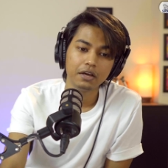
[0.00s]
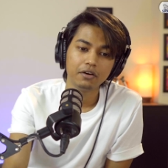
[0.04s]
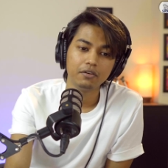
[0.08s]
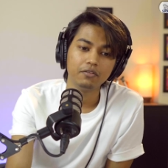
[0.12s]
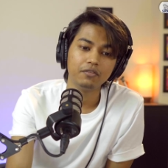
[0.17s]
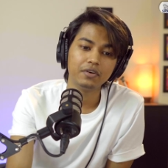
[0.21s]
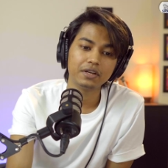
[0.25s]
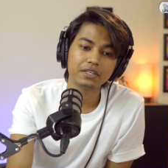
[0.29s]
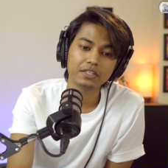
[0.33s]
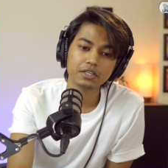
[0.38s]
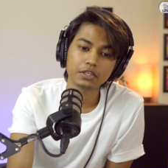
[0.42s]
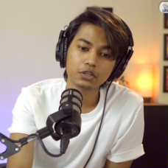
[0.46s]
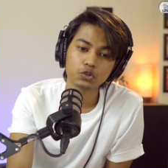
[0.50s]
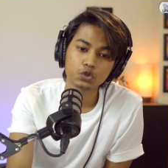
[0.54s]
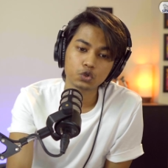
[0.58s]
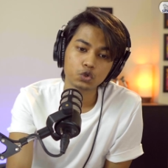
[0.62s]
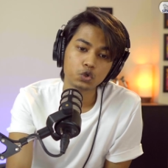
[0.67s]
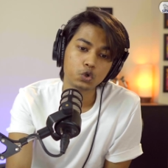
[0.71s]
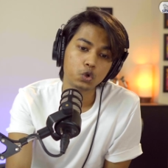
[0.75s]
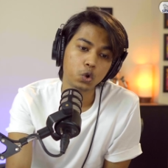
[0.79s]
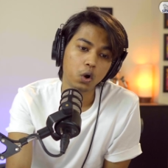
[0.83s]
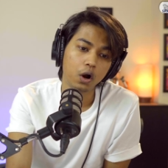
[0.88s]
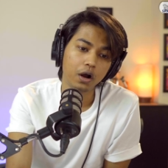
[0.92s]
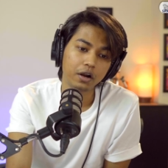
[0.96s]
which is
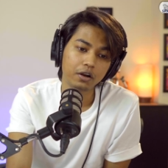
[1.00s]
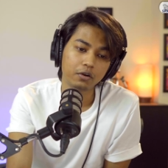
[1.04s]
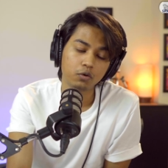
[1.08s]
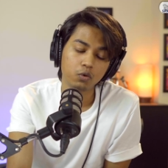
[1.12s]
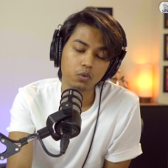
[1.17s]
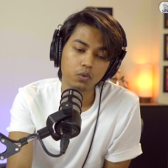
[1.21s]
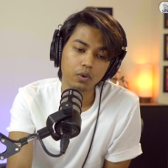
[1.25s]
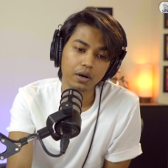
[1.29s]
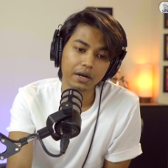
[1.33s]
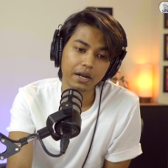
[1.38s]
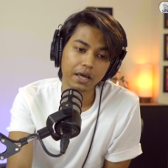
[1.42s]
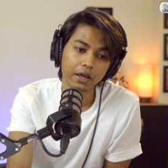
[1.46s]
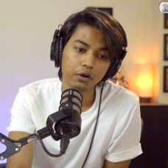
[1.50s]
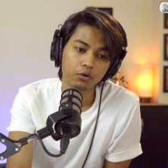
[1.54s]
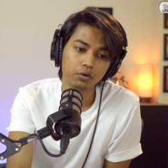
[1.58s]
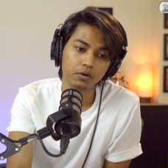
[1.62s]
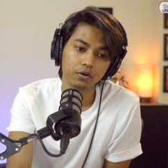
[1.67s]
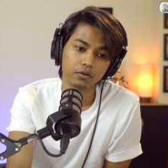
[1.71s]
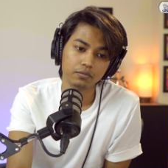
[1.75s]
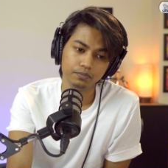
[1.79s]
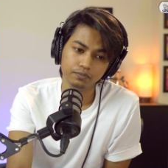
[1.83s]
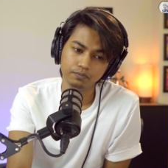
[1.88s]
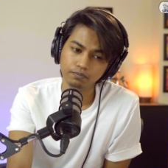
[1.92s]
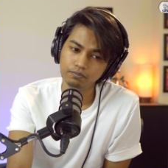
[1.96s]
not what I
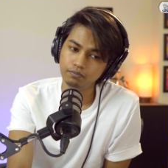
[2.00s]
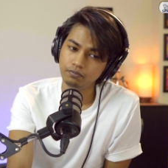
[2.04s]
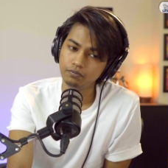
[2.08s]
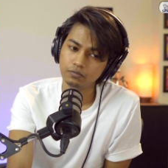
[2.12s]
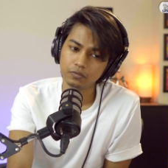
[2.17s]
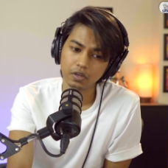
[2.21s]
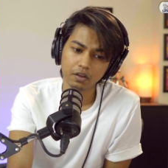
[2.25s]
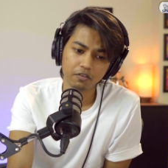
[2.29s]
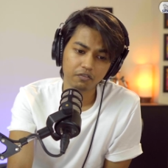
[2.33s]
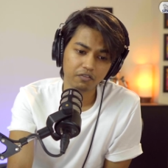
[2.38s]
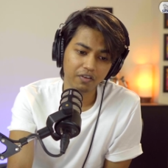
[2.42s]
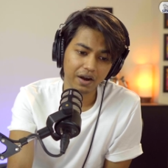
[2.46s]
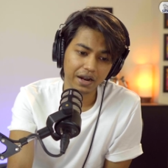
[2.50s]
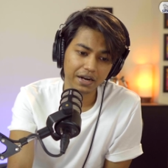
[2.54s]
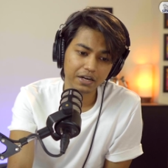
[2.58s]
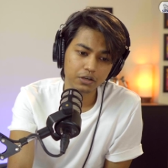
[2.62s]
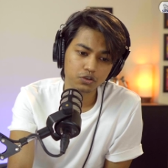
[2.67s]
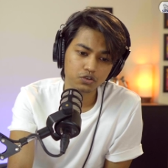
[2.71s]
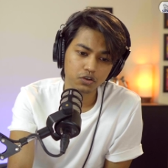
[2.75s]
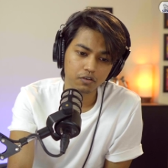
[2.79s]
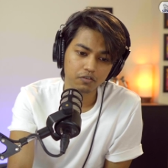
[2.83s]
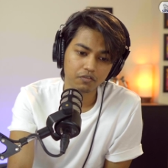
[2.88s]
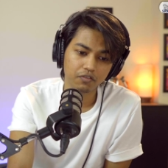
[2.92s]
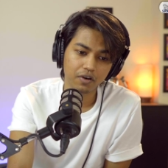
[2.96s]
could find
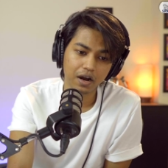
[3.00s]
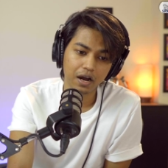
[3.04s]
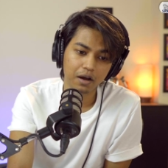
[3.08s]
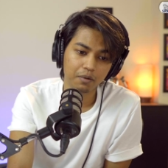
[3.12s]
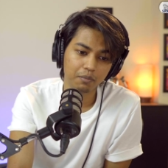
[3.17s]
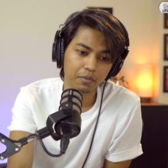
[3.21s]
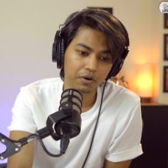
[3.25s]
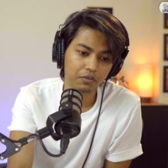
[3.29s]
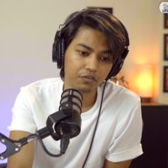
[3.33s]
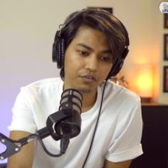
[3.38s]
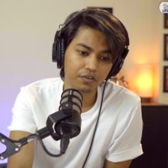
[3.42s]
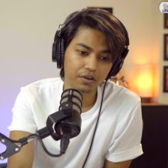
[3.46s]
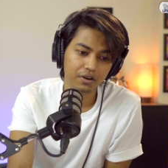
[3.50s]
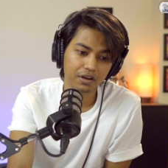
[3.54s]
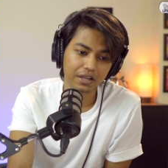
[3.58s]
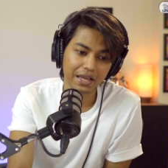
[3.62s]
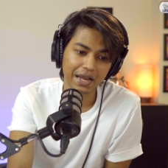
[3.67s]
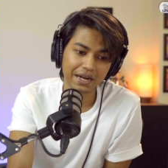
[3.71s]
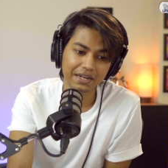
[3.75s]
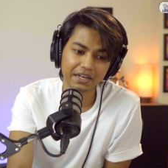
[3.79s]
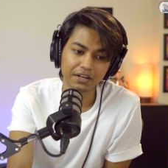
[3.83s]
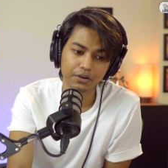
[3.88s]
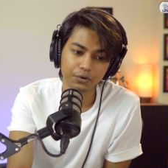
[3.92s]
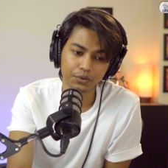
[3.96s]
so far, but we'll
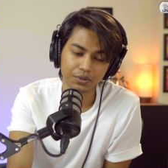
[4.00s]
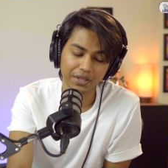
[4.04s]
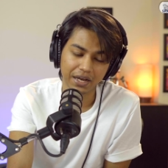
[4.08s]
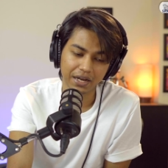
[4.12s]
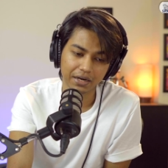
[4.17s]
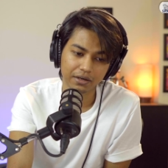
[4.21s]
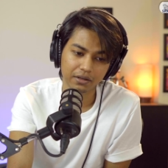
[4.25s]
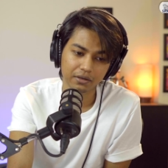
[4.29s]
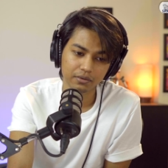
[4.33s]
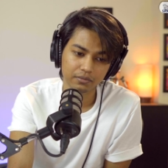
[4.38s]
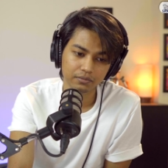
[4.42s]
get into that.